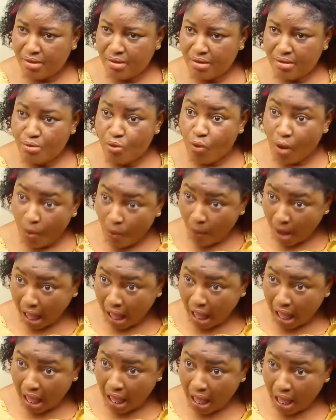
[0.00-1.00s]
Mwakwa,
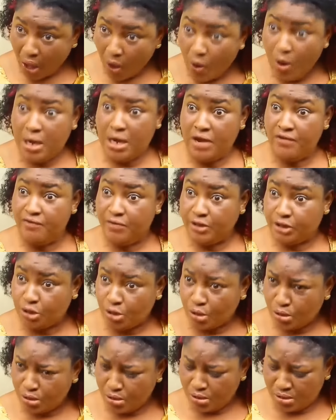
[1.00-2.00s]
go live with
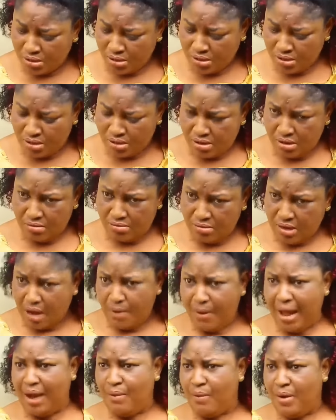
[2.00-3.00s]
you. Make a
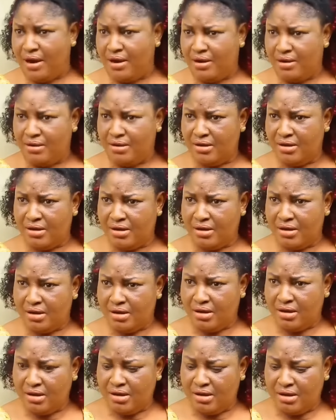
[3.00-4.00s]
wife, Mwakwa.
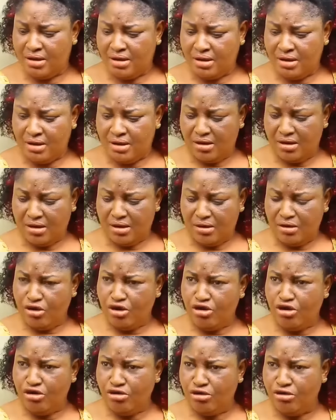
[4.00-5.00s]

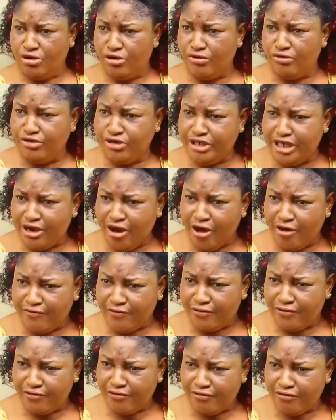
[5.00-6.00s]
Oh, no,
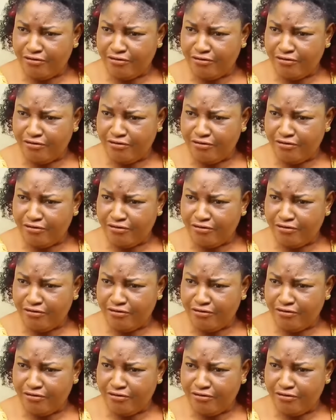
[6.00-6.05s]
love.